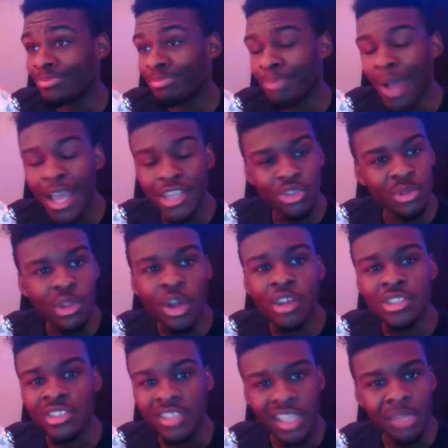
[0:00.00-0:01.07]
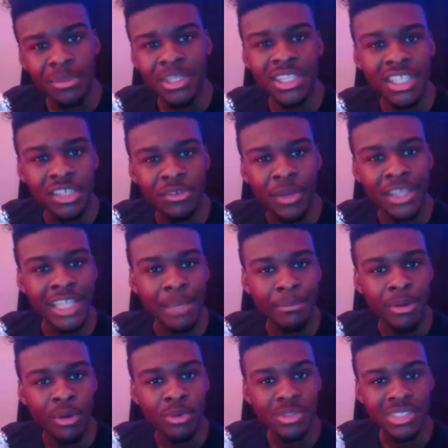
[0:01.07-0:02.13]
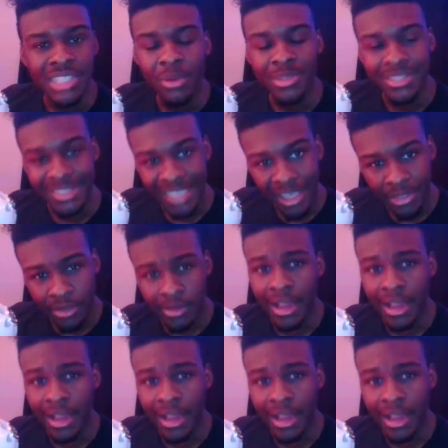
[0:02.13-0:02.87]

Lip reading: Mind you, Lars Sullivan didn't write that post. That was the other